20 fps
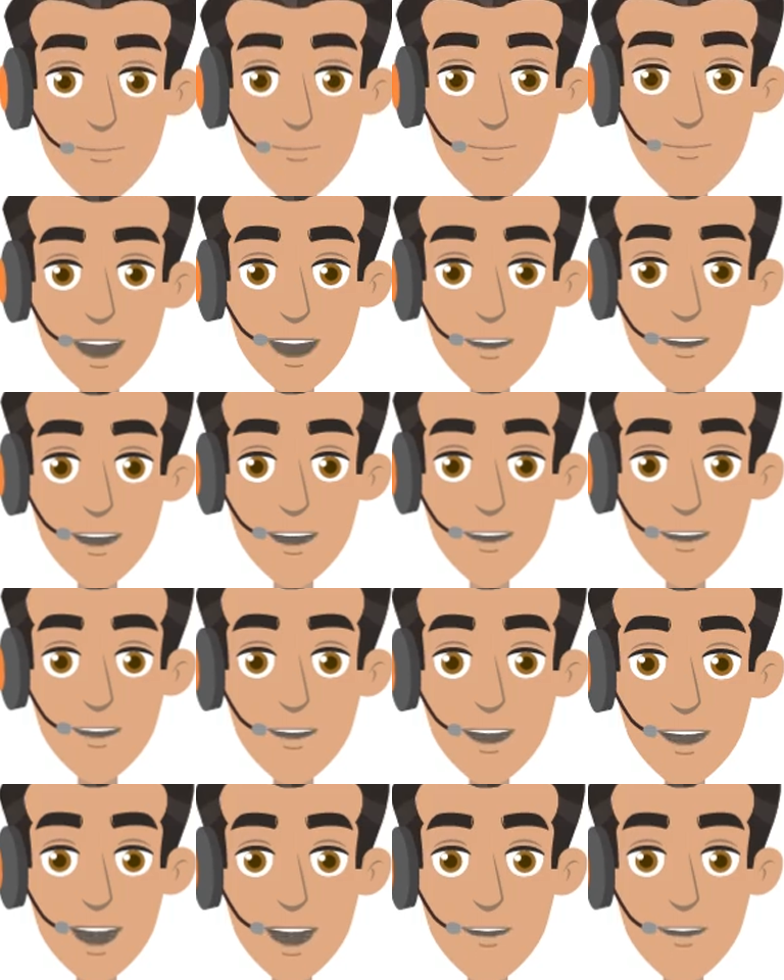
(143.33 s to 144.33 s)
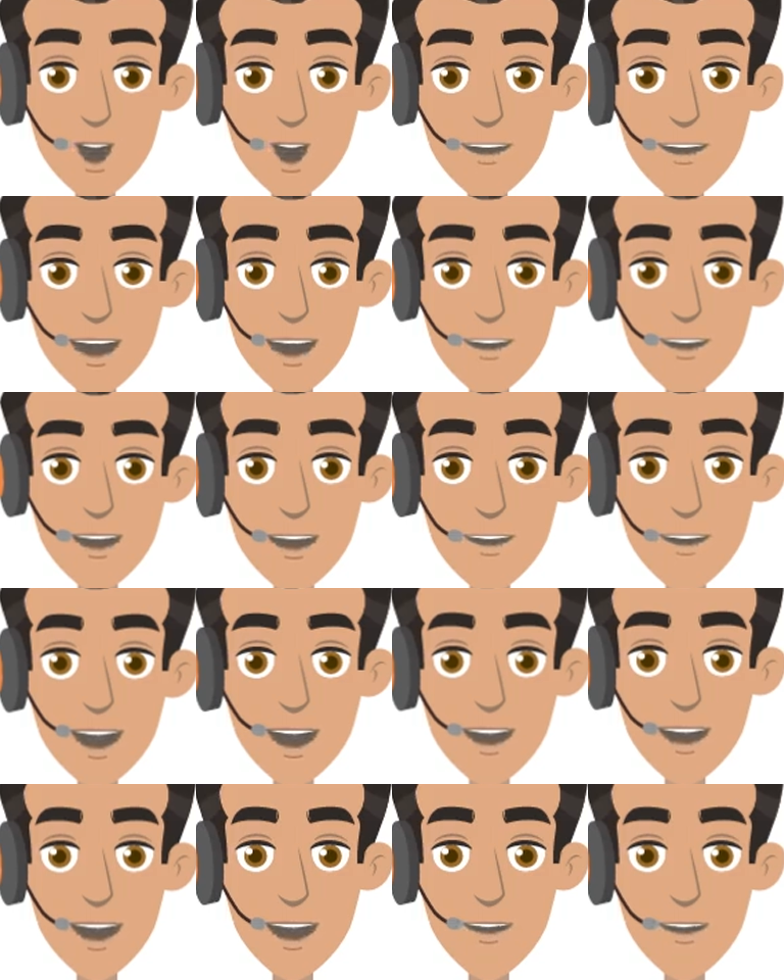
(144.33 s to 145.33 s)
These are all factors that need to
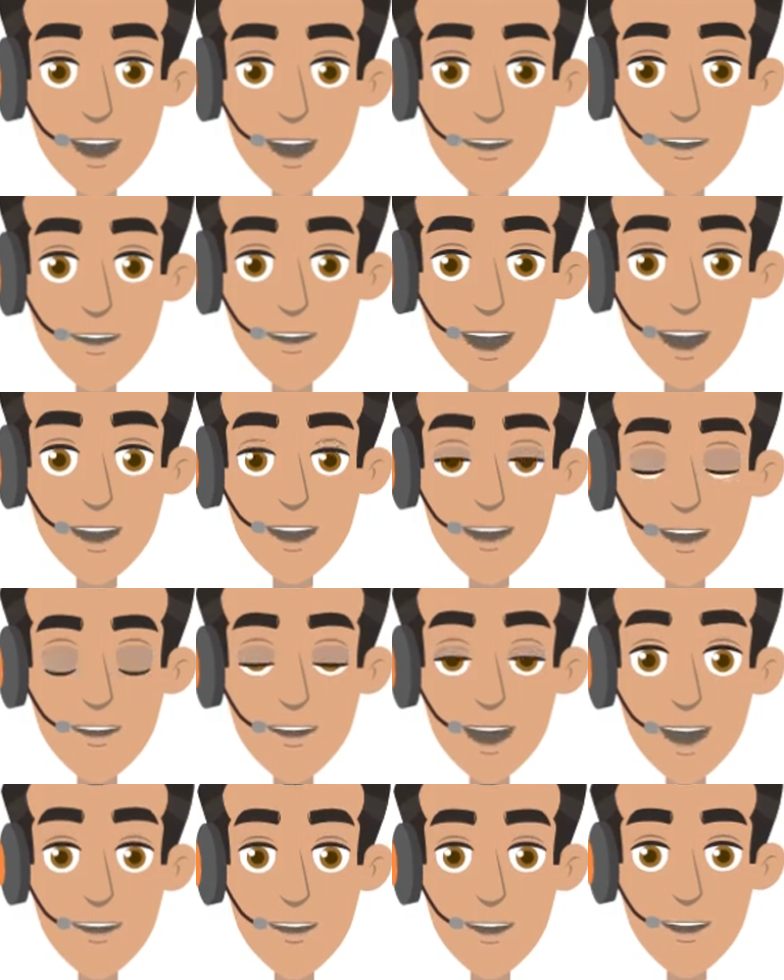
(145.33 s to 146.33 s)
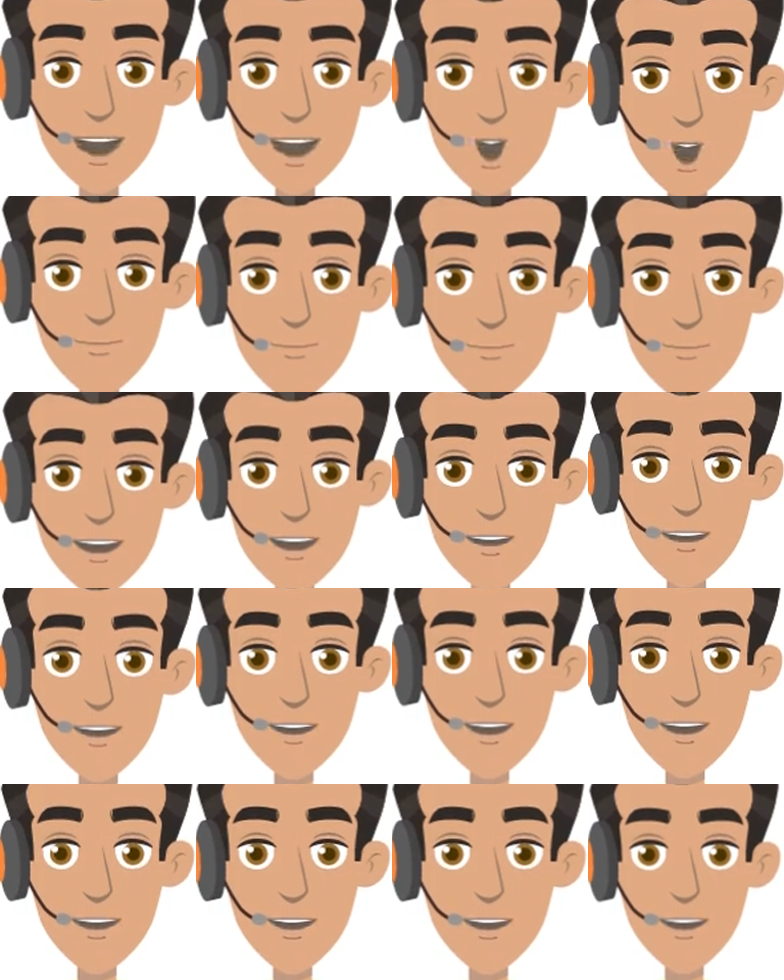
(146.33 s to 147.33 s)
be taken into account when
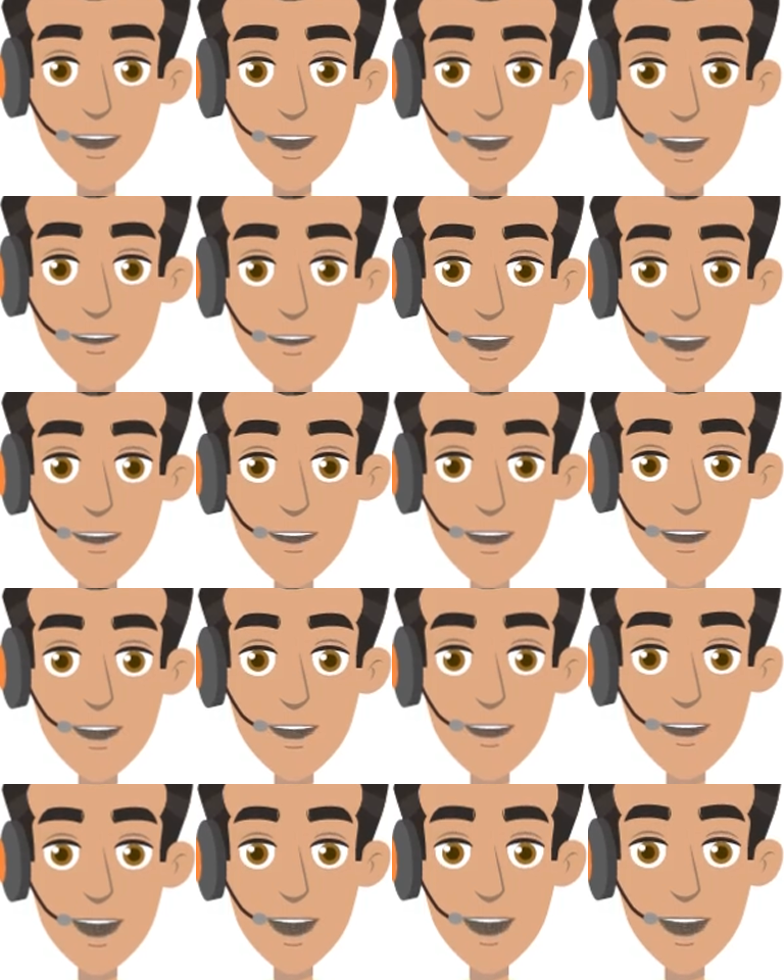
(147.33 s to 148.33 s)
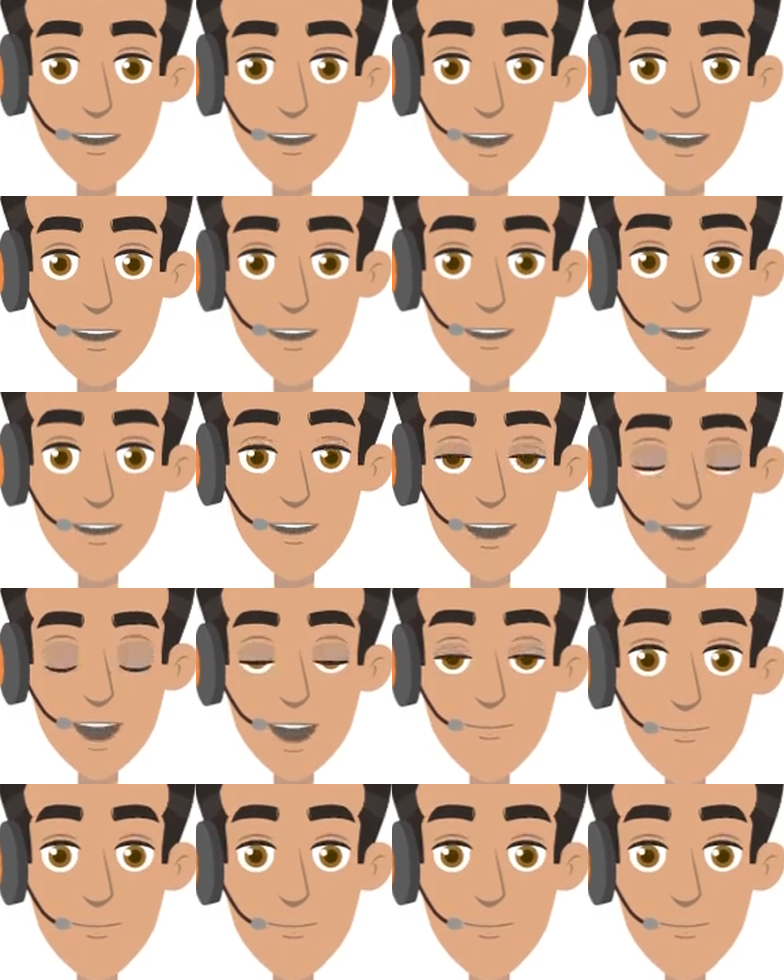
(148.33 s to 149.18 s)
assessing the attractiveness of a potential market.